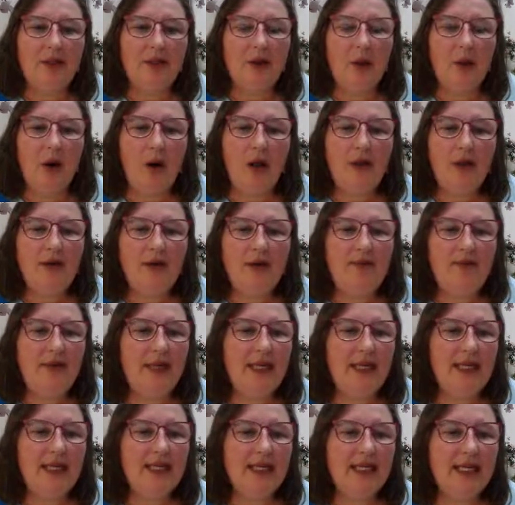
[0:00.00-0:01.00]
So all of
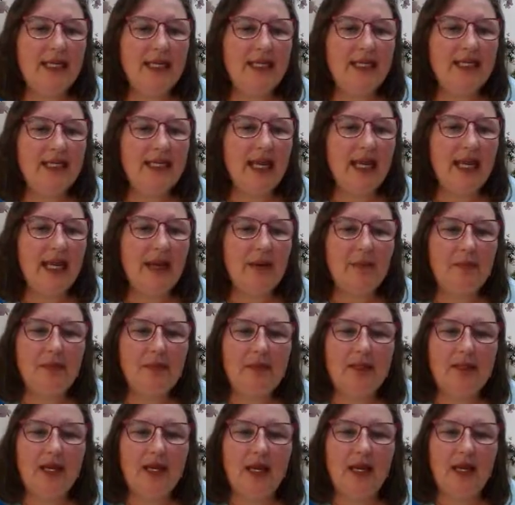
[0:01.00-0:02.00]
these
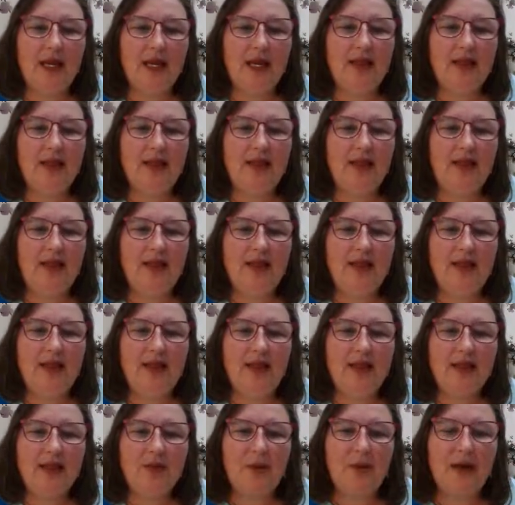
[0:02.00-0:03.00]
landscapes,
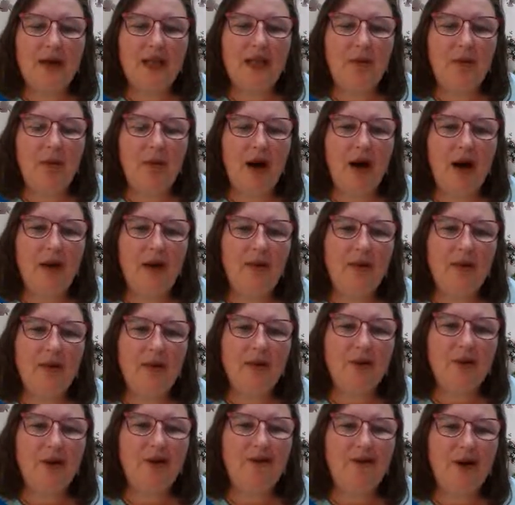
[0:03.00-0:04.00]
this one at the bottom
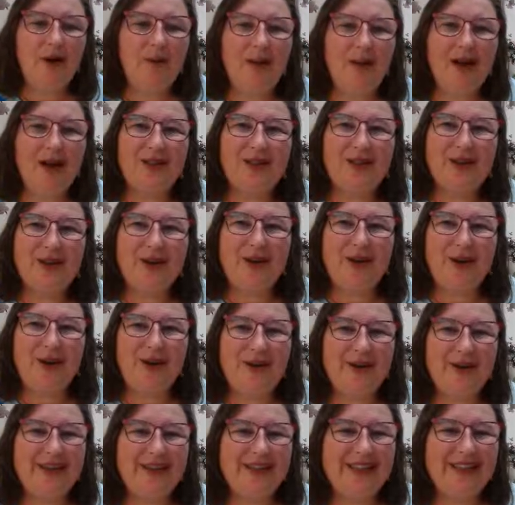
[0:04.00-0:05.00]
is one of our master
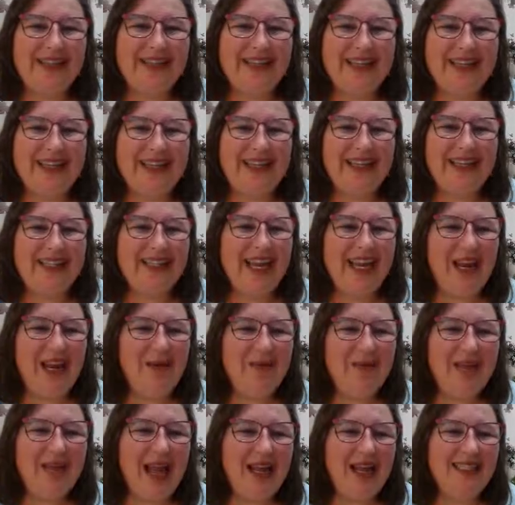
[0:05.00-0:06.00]
gardeners
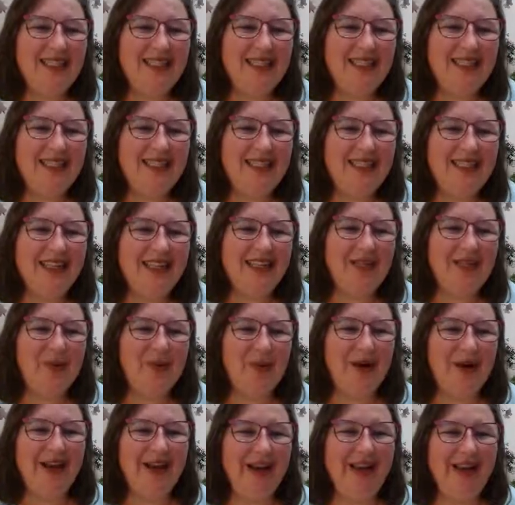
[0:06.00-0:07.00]
landscapes, as is
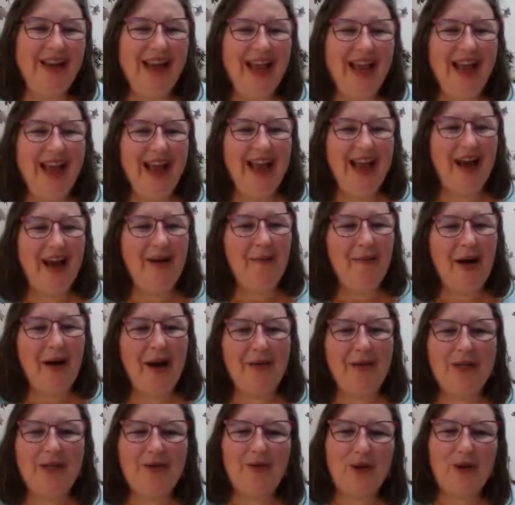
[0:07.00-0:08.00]
this one.
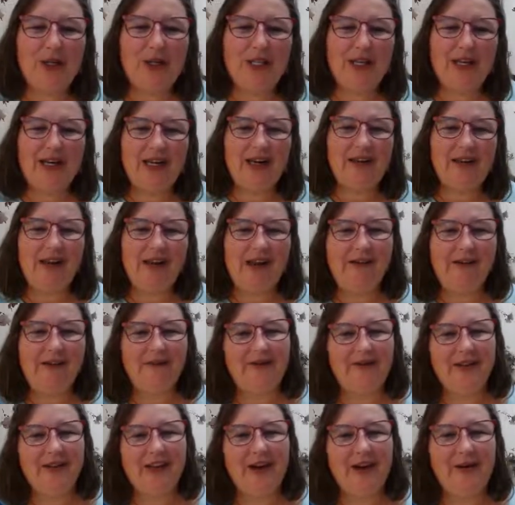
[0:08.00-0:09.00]
I was fortunate
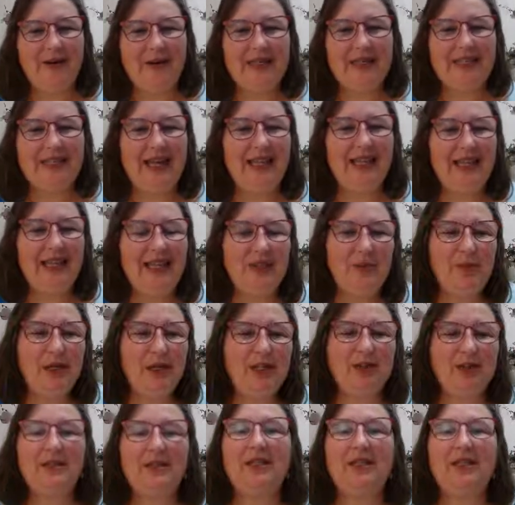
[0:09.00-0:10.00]
enough to go and take these
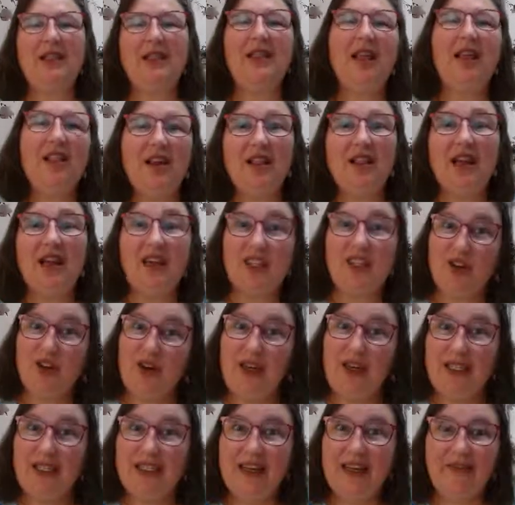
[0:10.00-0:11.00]
pictures, and they look like
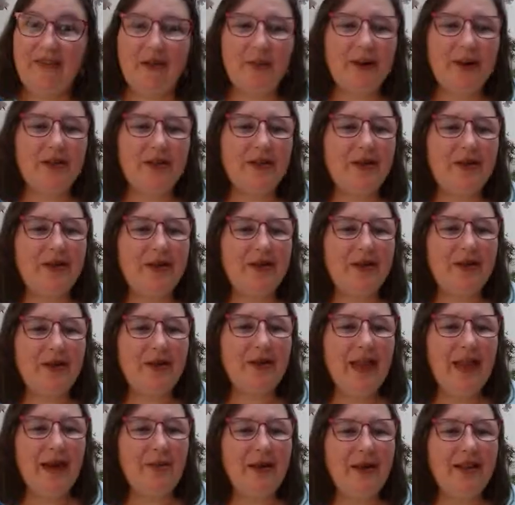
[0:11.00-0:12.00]
screensaver pictures,
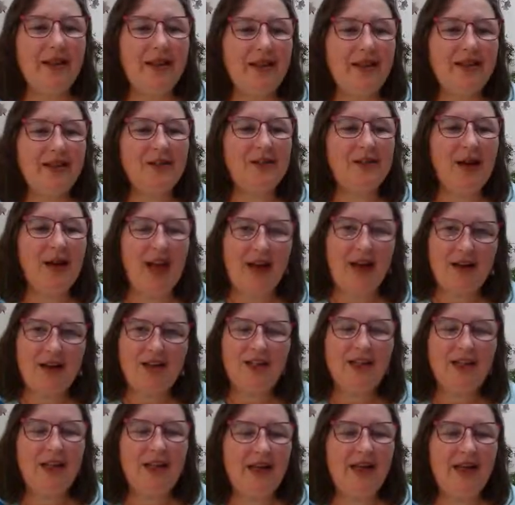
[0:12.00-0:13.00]
don't they? But these are
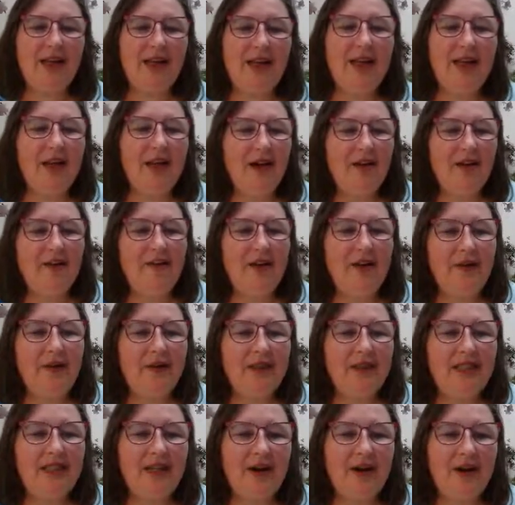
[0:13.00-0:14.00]
actually
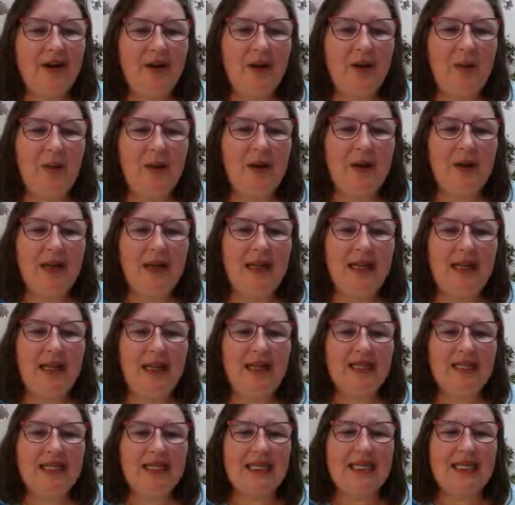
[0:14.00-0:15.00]
folks in our
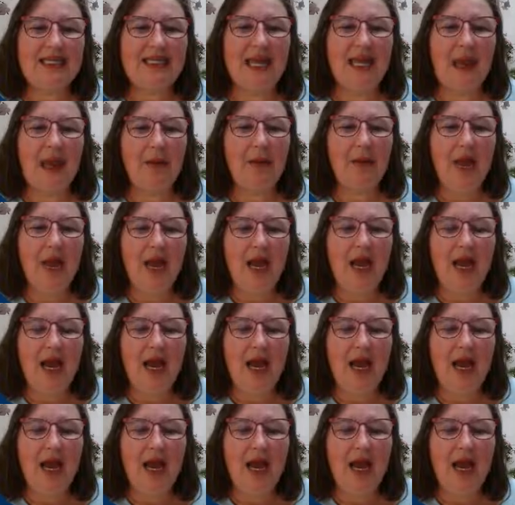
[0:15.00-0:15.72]
community's landscape.